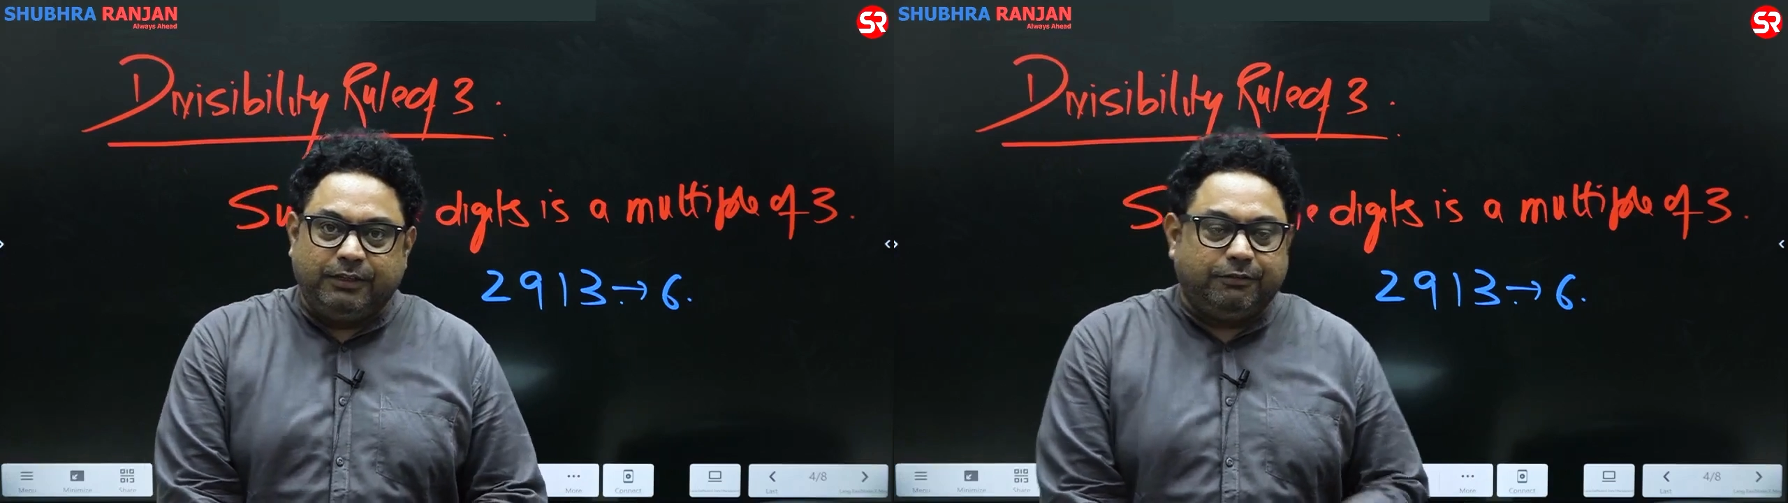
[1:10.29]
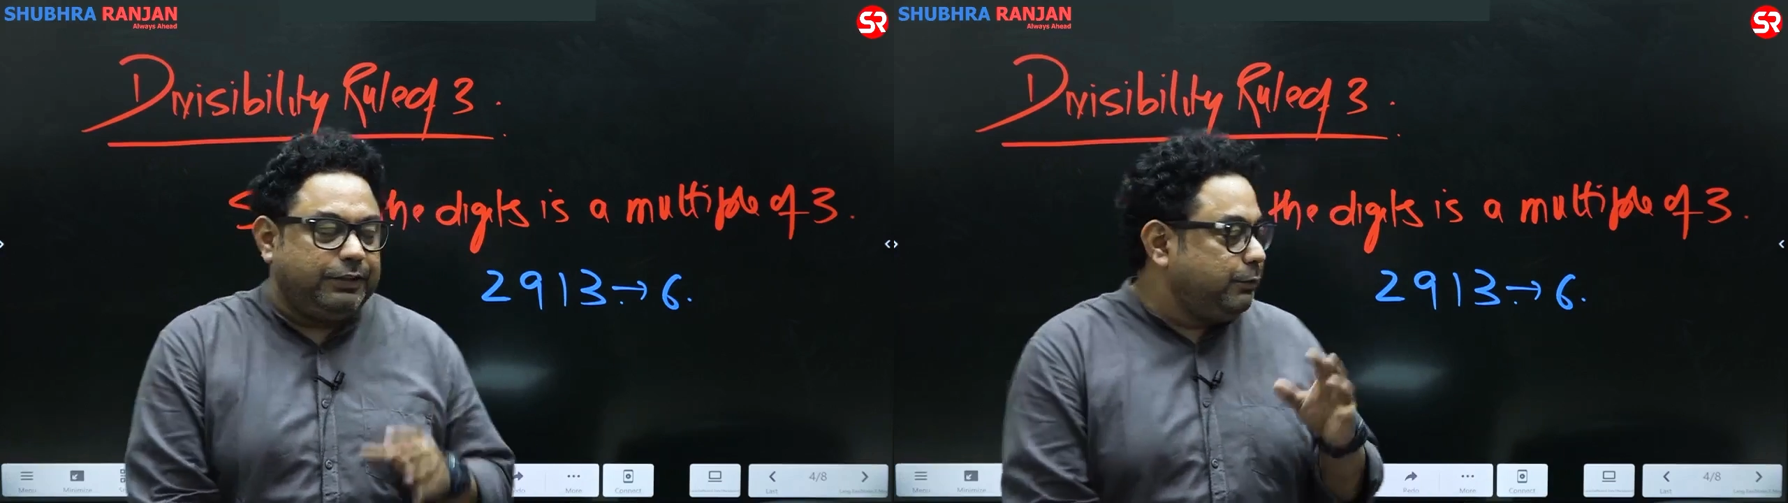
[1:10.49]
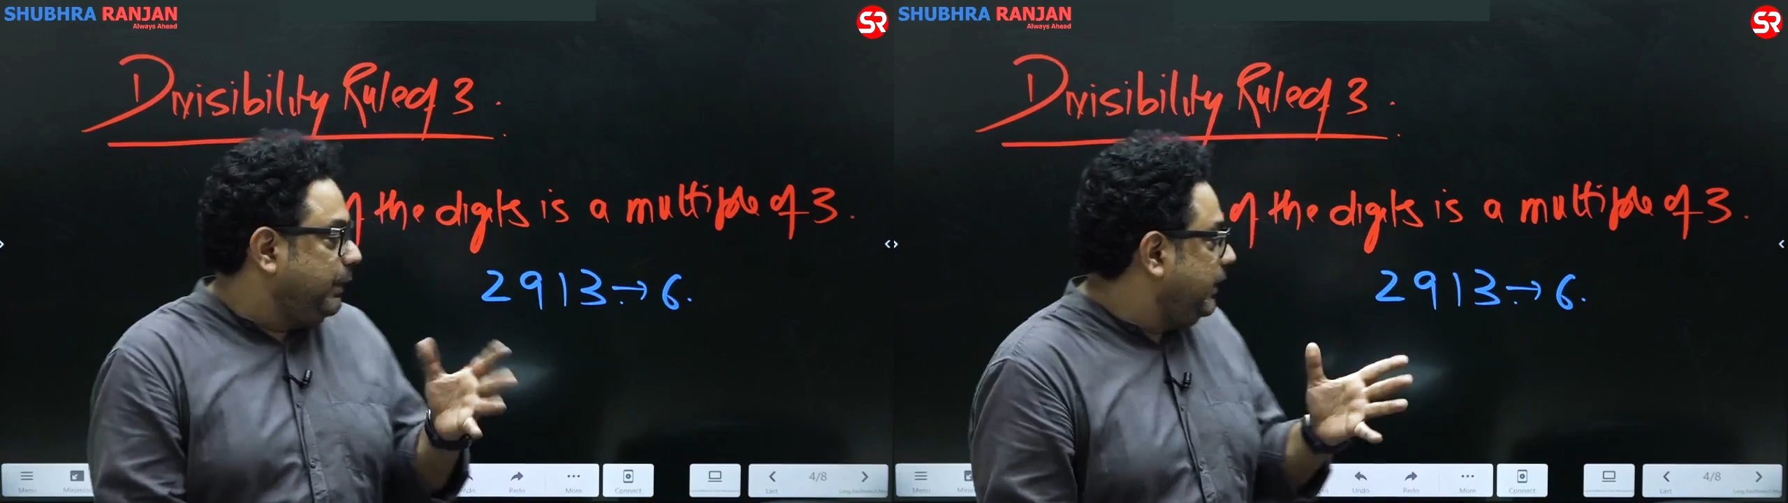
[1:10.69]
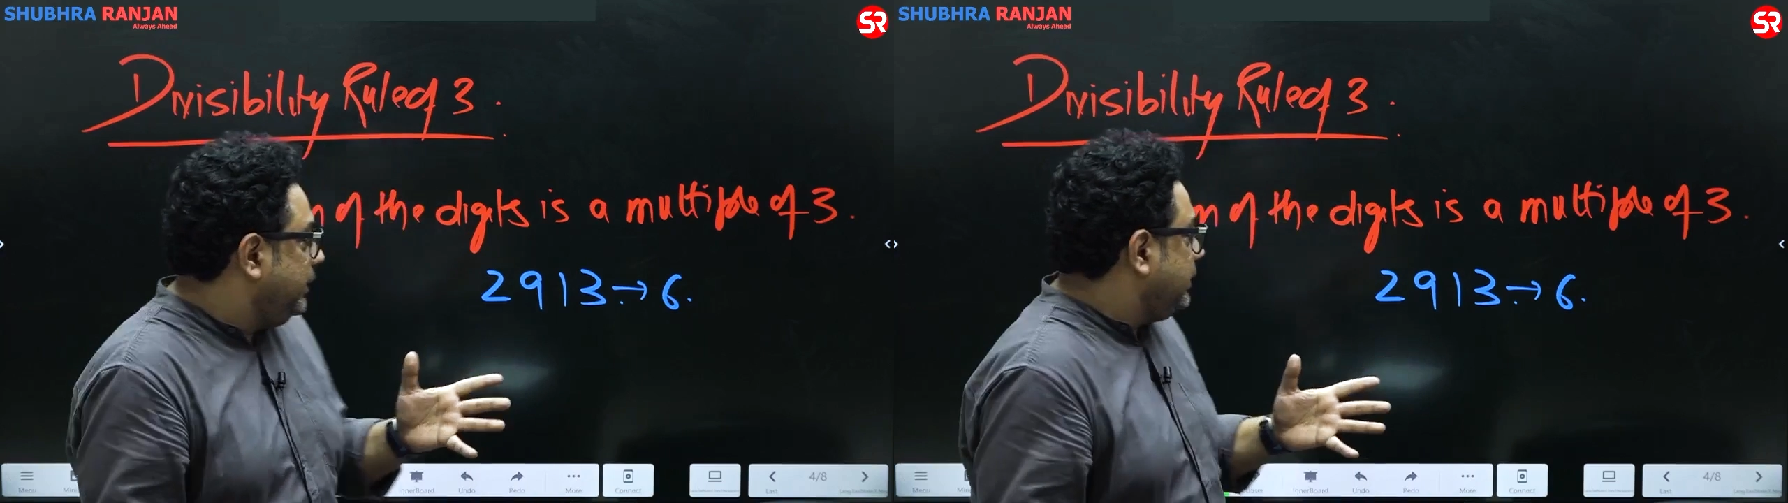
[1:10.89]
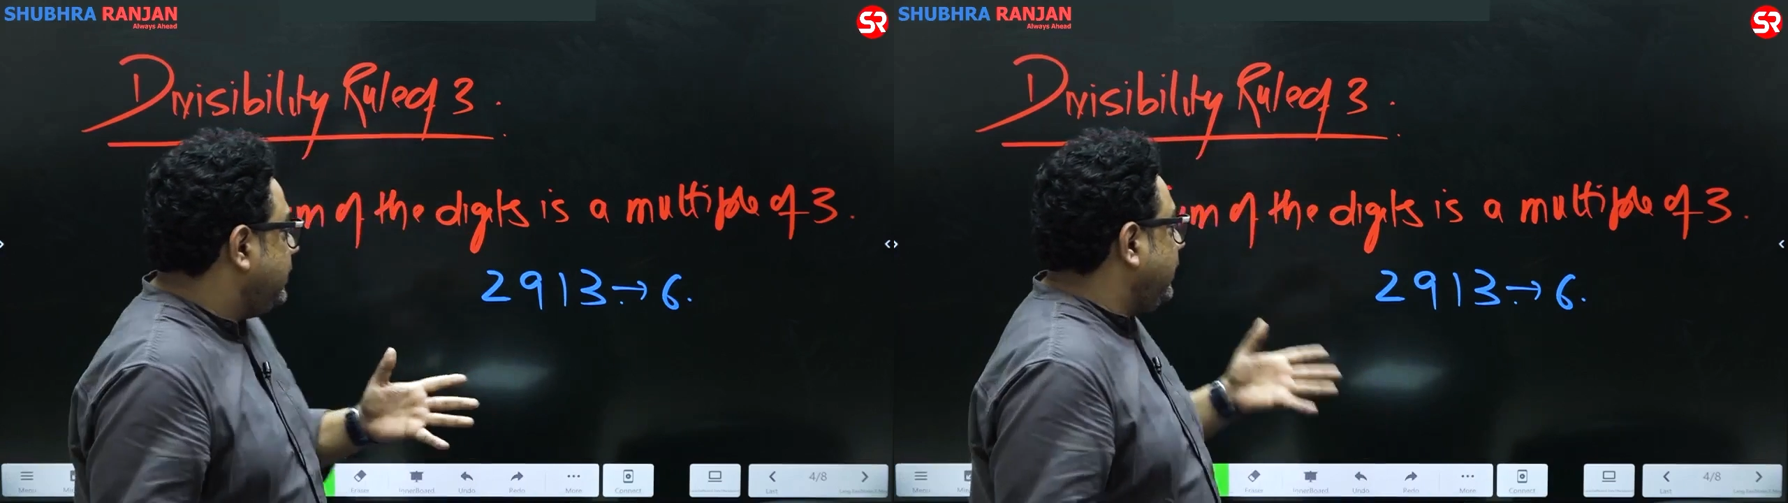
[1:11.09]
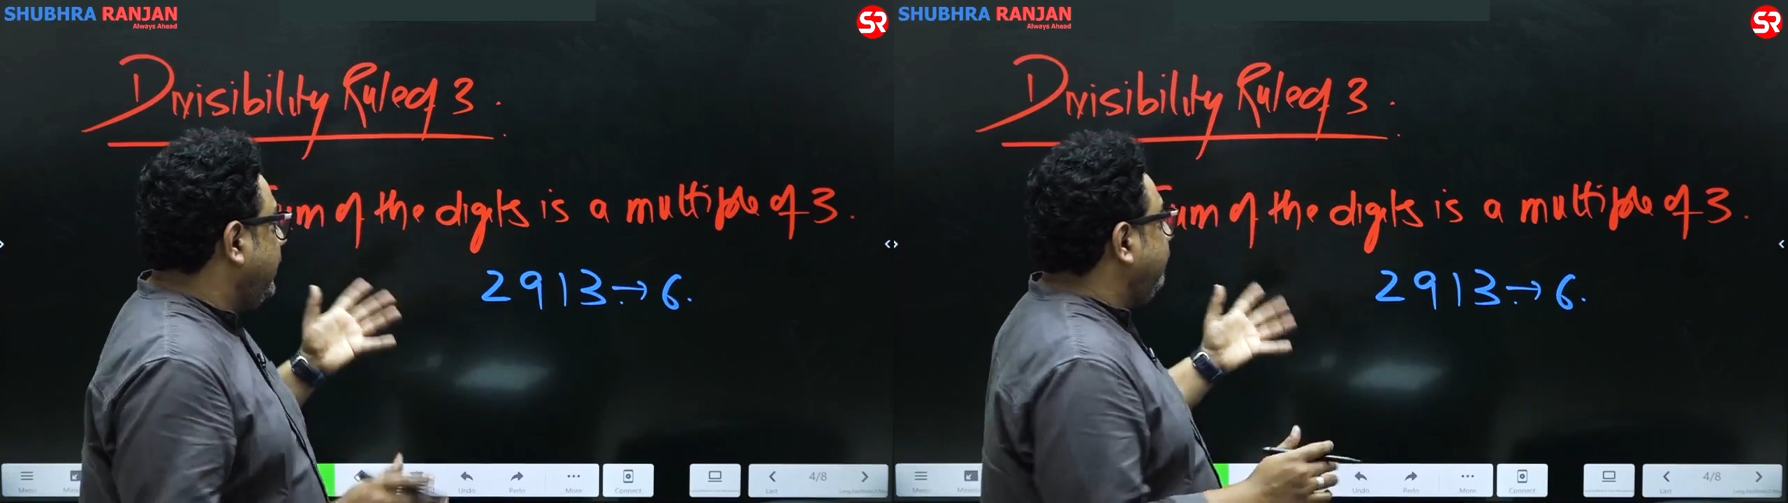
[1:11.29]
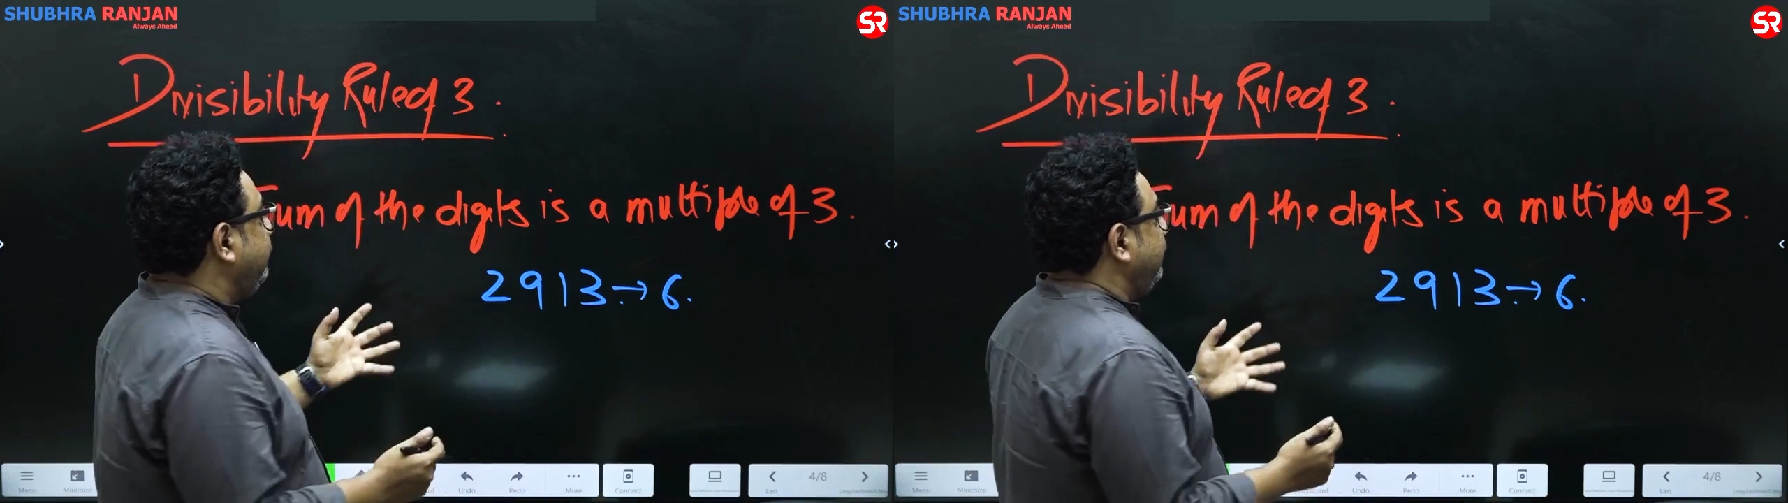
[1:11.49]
which means if